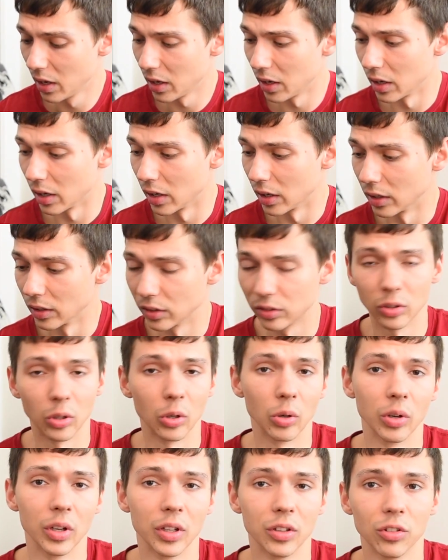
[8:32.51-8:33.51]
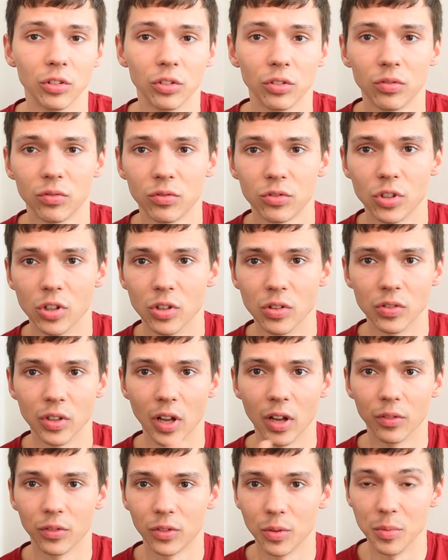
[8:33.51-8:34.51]
Uh, so it just turns
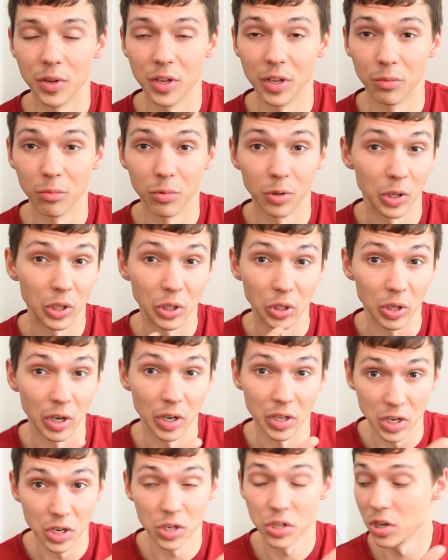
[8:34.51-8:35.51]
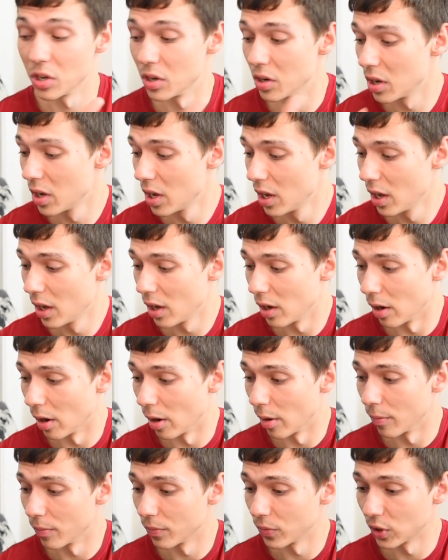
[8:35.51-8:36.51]
out to be a really good addition.
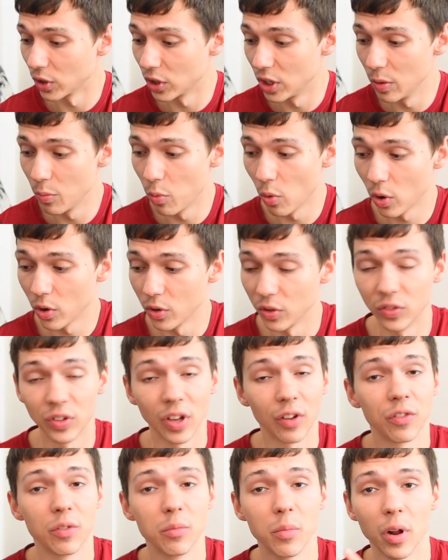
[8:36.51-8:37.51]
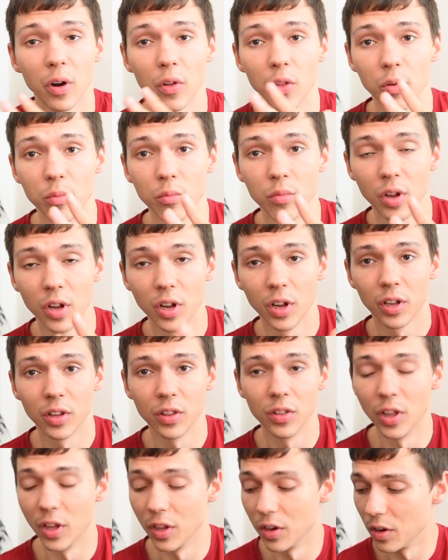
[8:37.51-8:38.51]
Um, the keyboard is definitely better than,
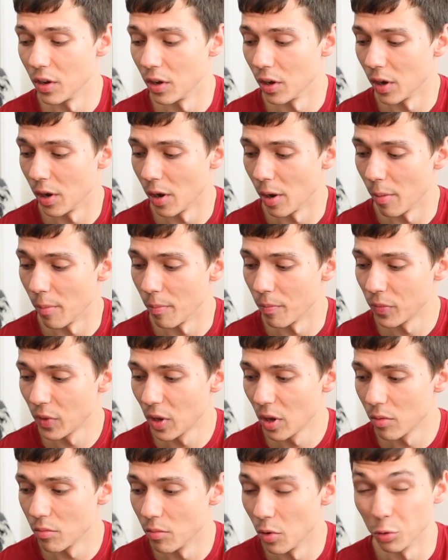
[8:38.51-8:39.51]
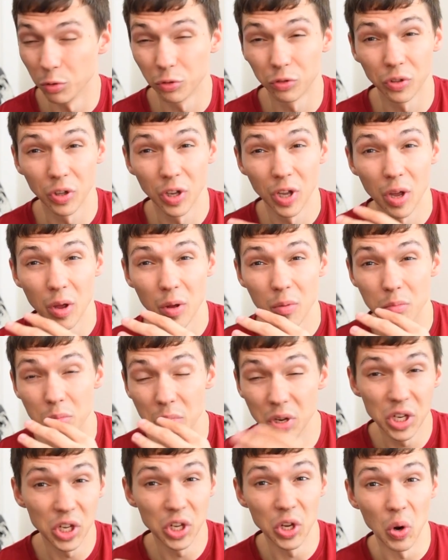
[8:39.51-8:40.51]
than um, most
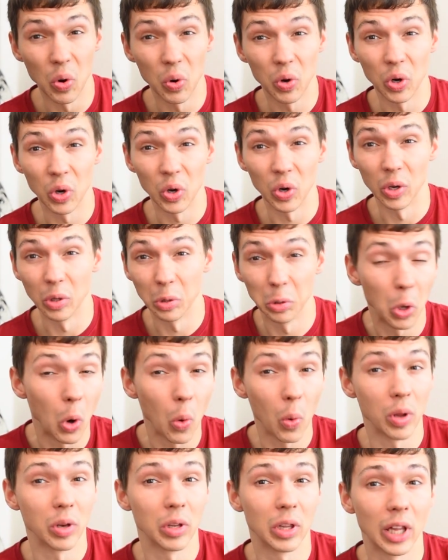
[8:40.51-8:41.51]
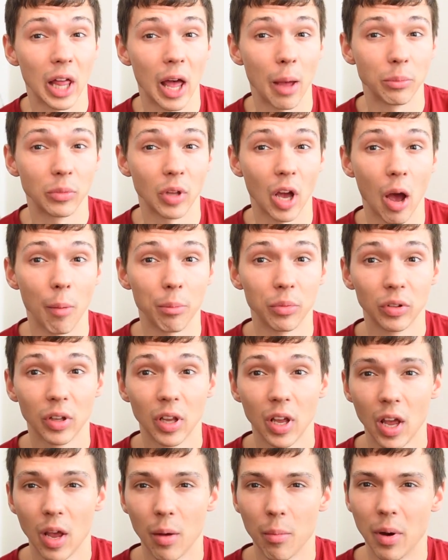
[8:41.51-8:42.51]
mediocre and low-end laptops,
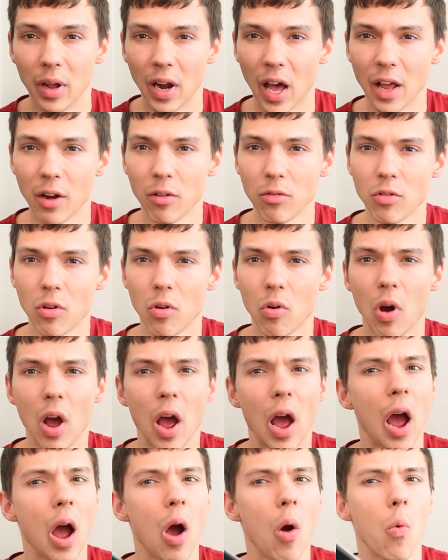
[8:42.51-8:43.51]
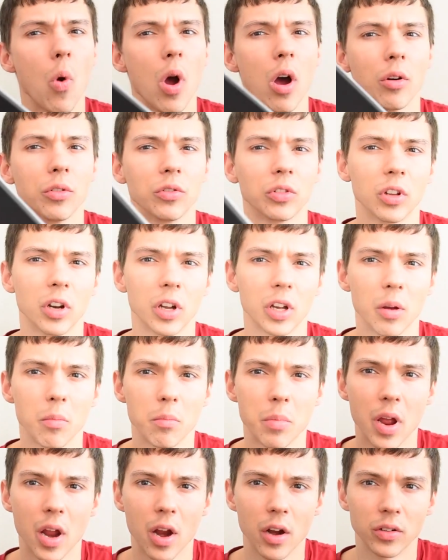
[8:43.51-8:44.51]
but I don't know how well it's gonna
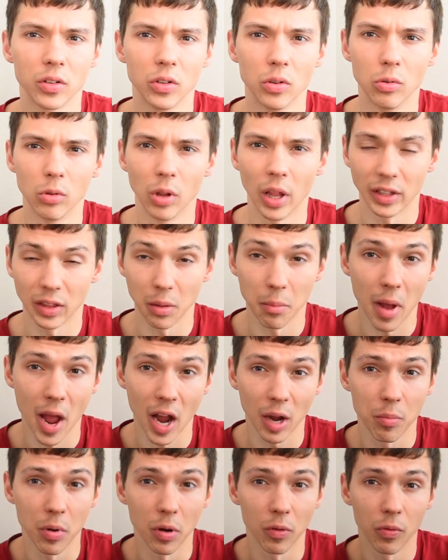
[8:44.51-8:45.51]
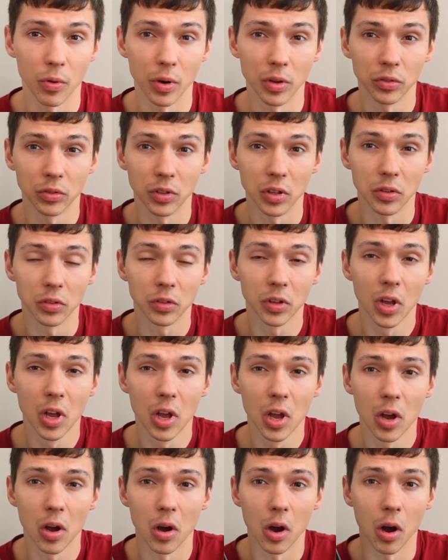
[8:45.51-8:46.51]
compare to like the MacBook, for instance,
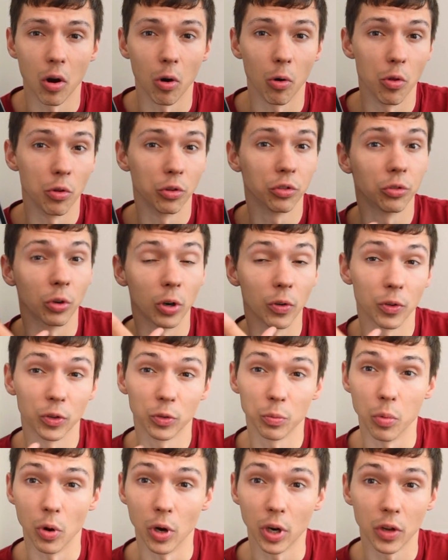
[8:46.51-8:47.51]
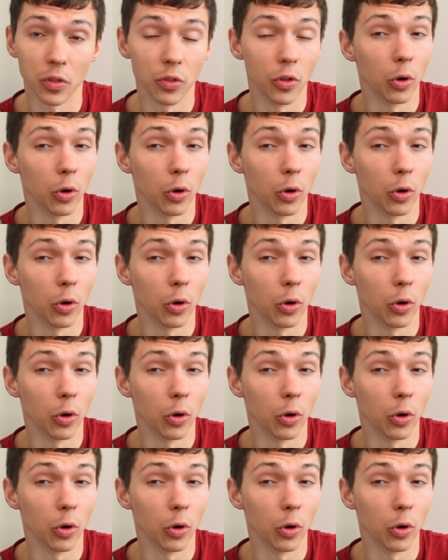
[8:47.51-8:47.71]
uh, or the Surface Book.